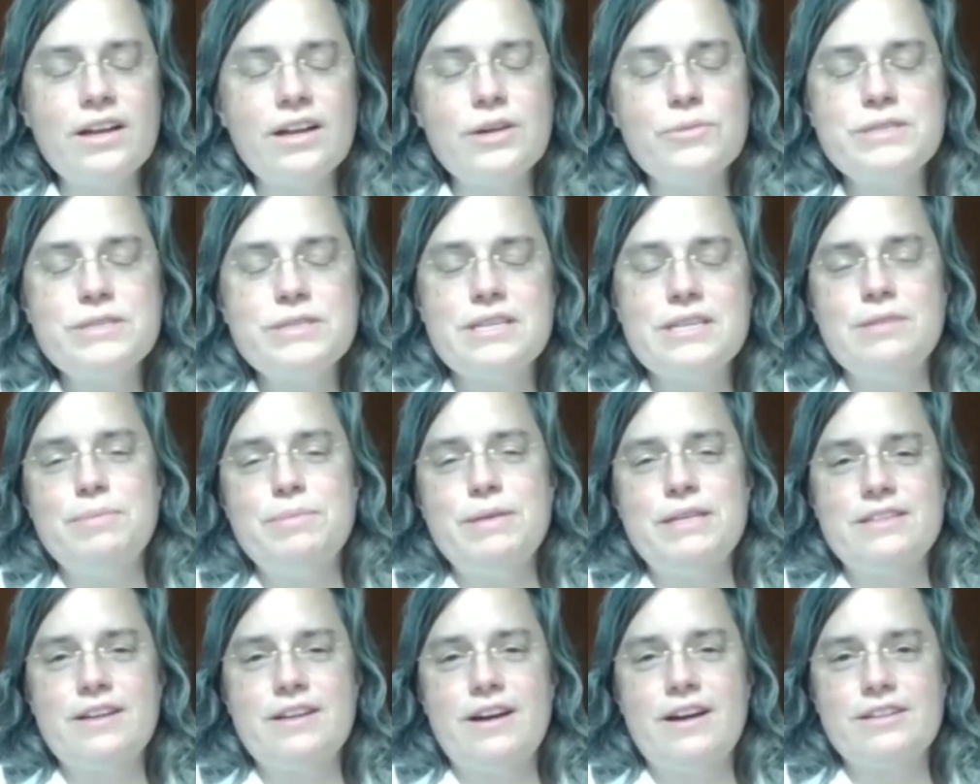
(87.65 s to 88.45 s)
was going to
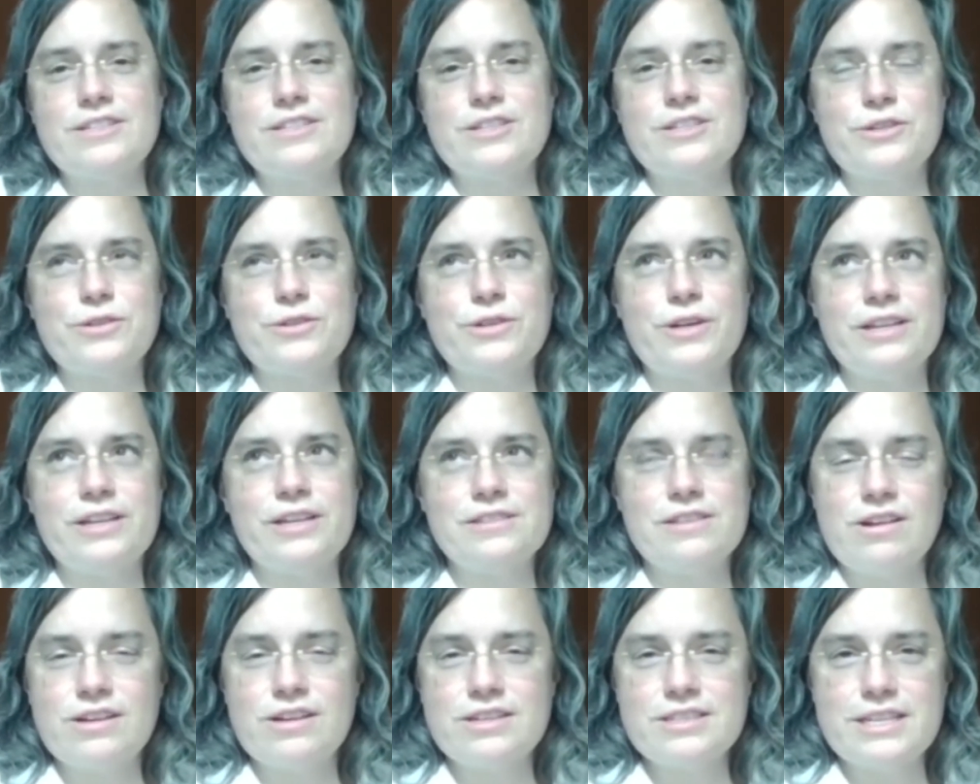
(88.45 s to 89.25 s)
be a doctor
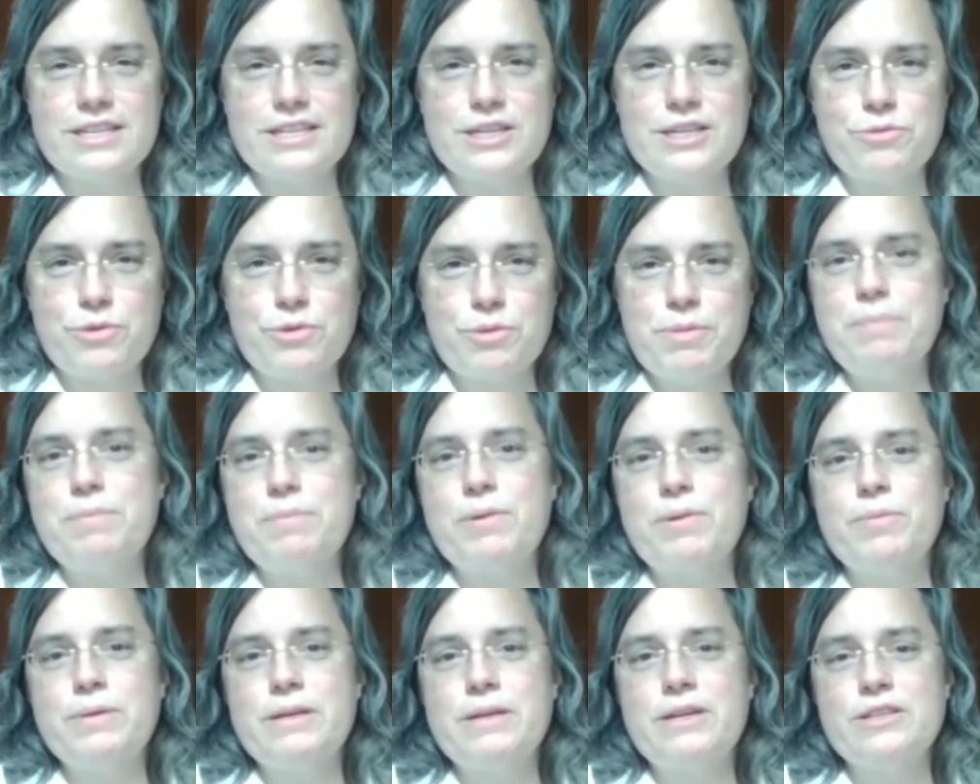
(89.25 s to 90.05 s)
as long as I can
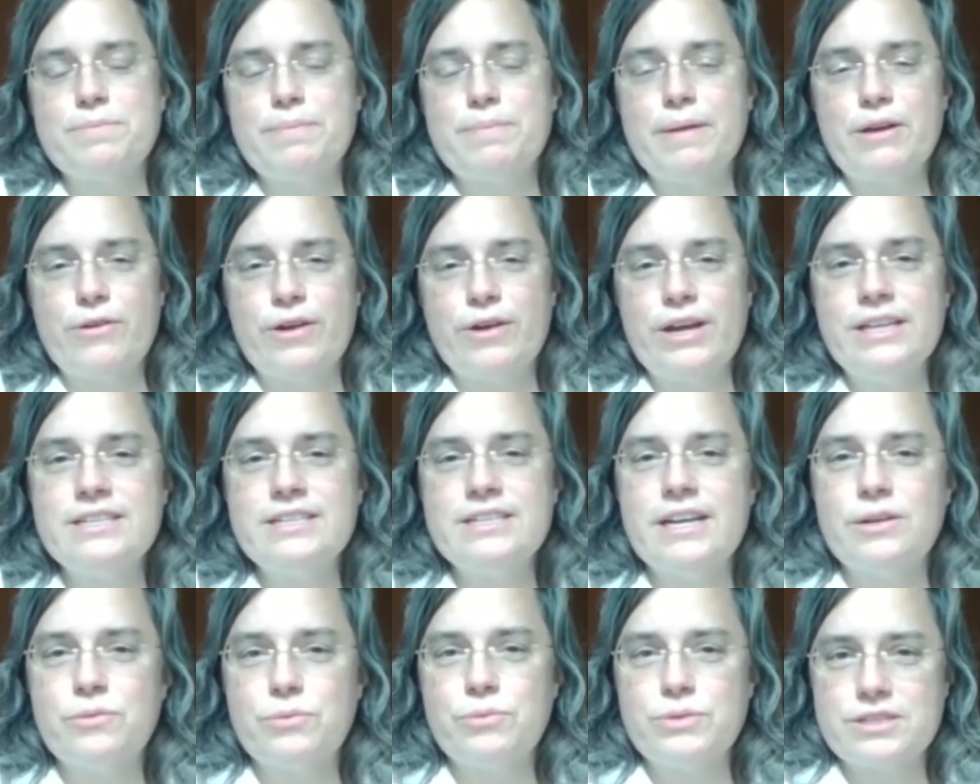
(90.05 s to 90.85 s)
remember, because my
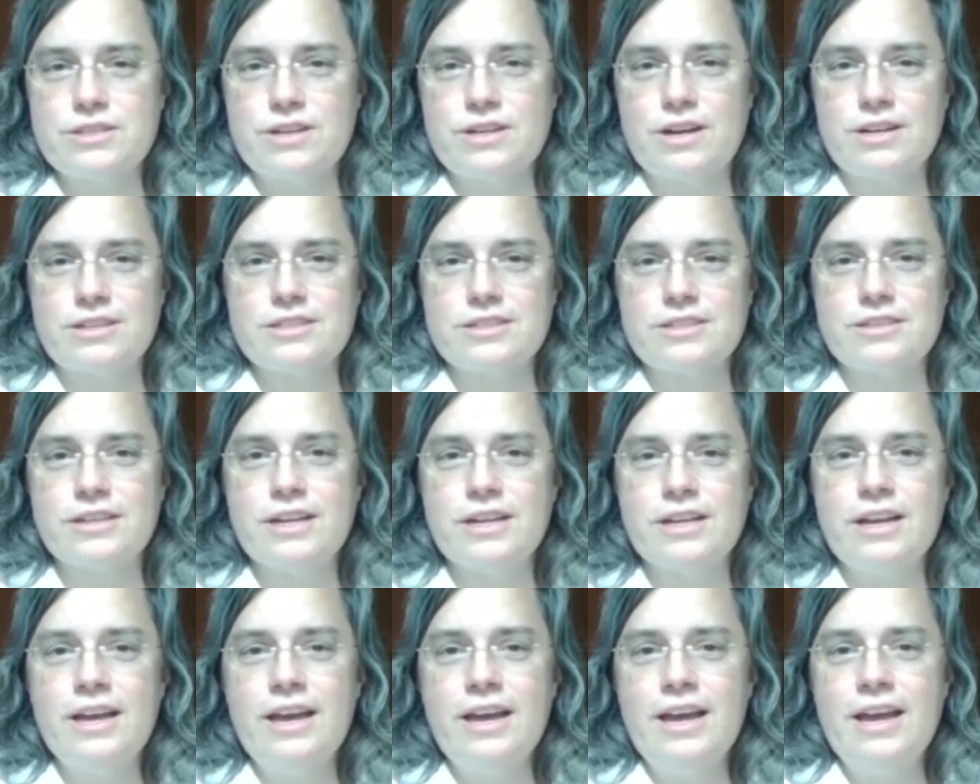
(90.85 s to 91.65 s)
granddad was a
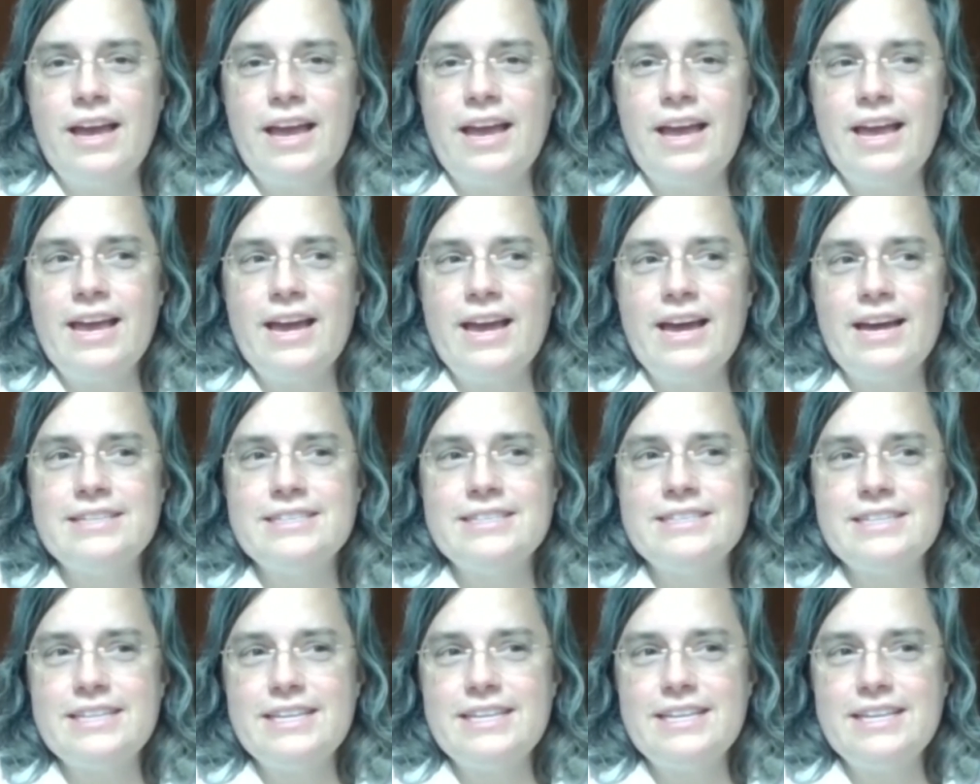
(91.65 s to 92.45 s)
doctor
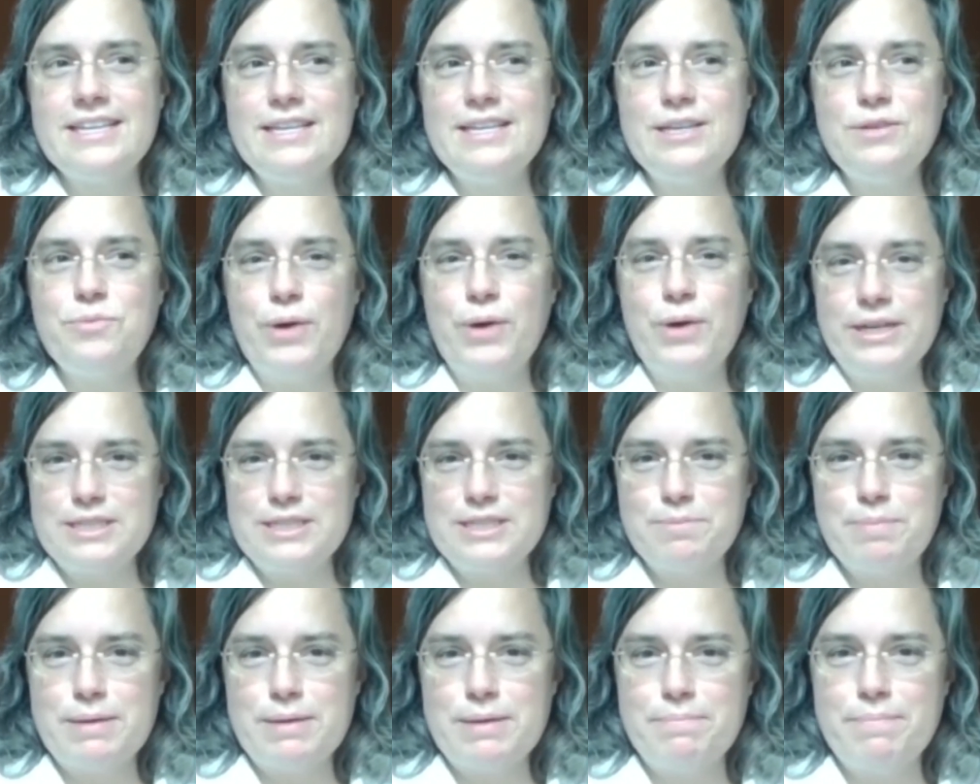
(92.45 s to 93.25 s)
and he went
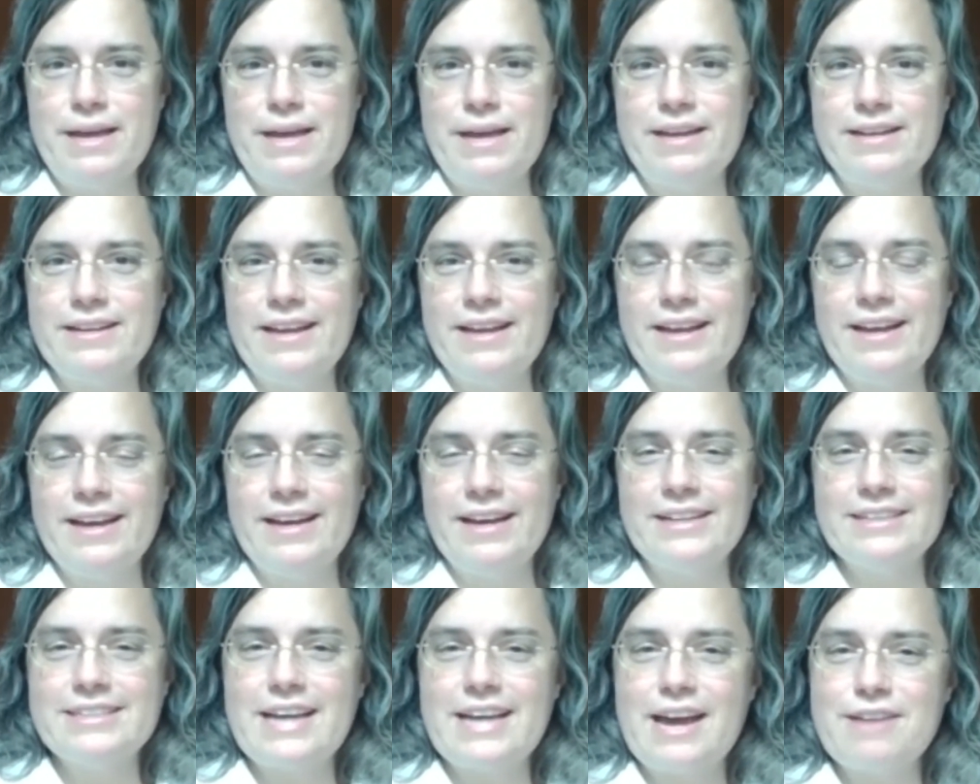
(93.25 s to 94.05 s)
to Pitt Med,
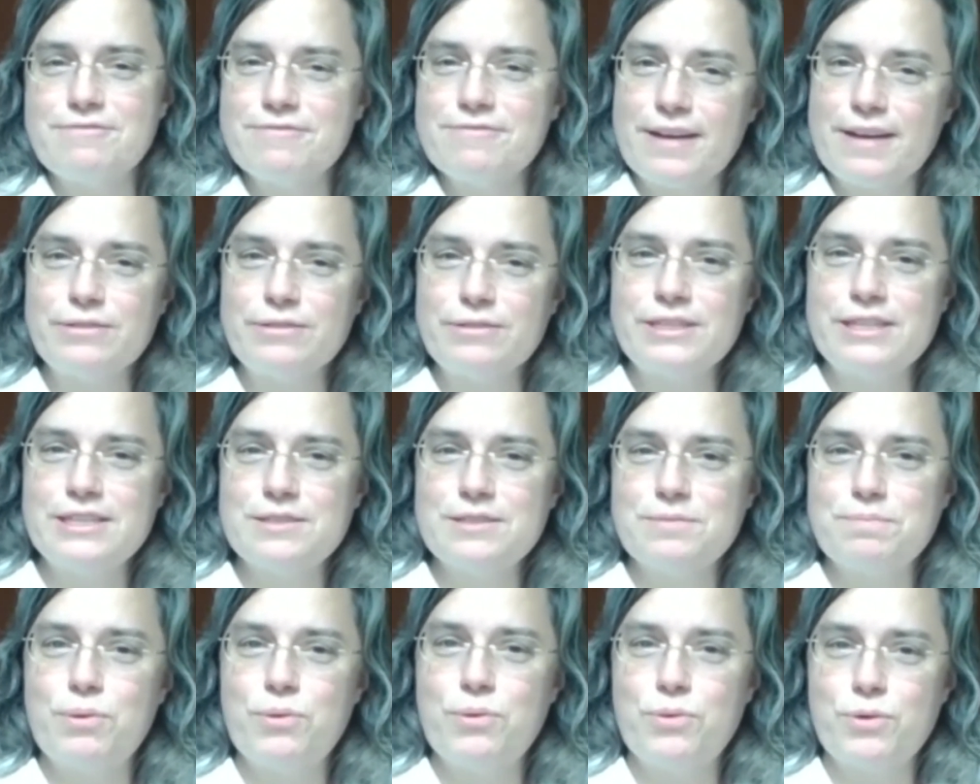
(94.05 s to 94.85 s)
and I found
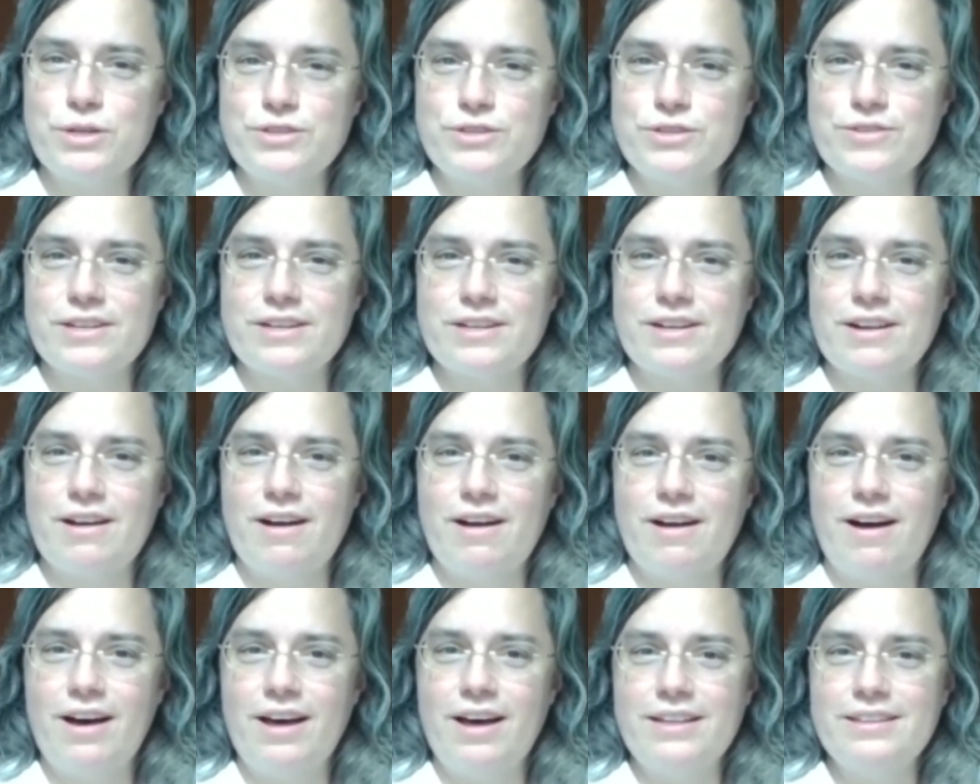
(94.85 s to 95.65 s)
his portrait
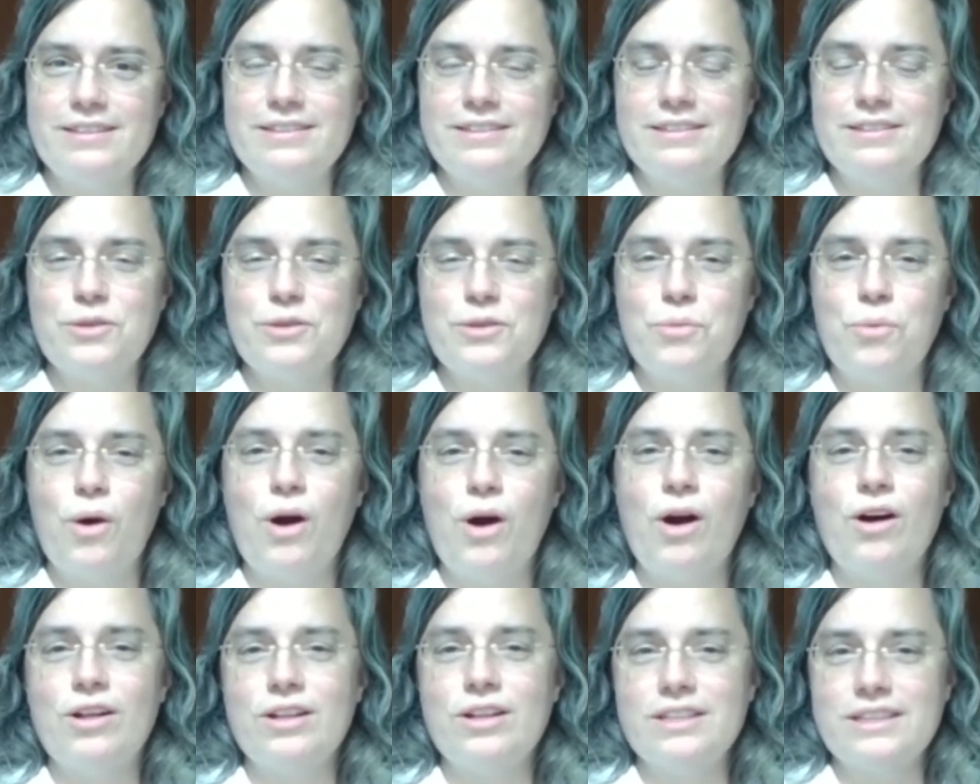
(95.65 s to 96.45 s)
on the
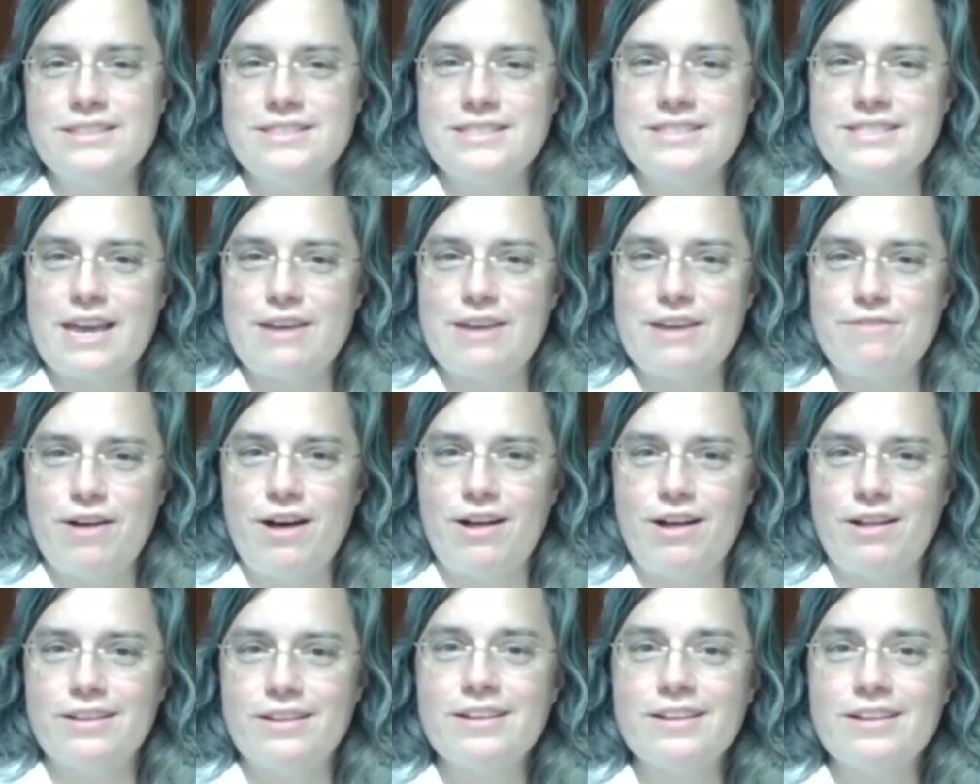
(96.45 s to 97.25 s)
wall in Scaife
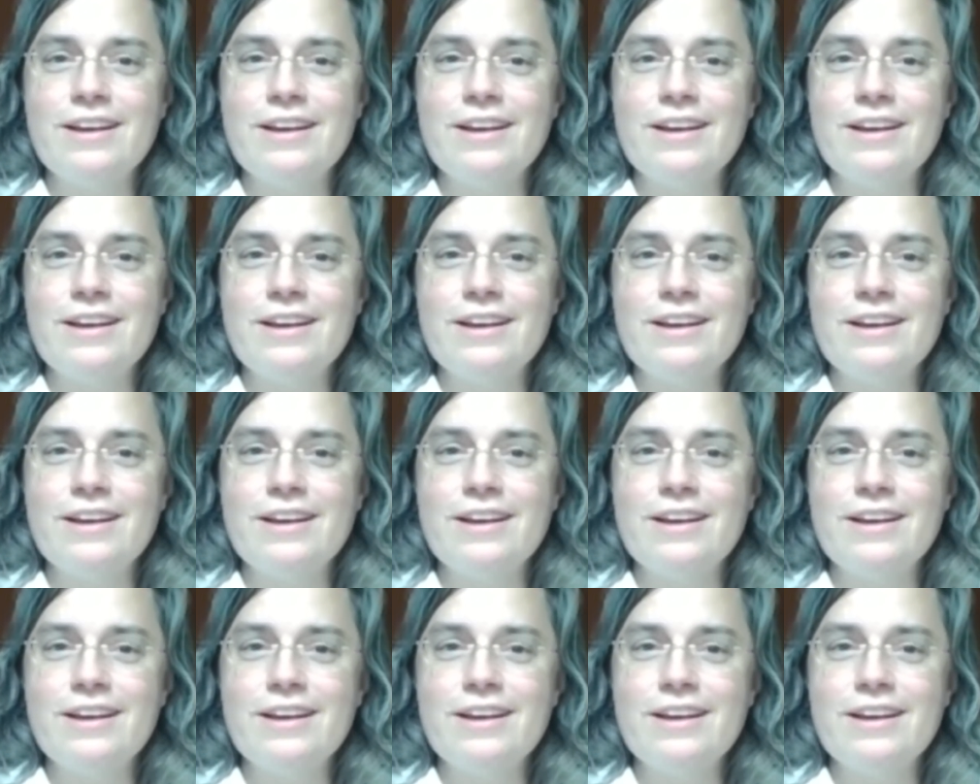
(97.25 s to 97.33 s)
Hall.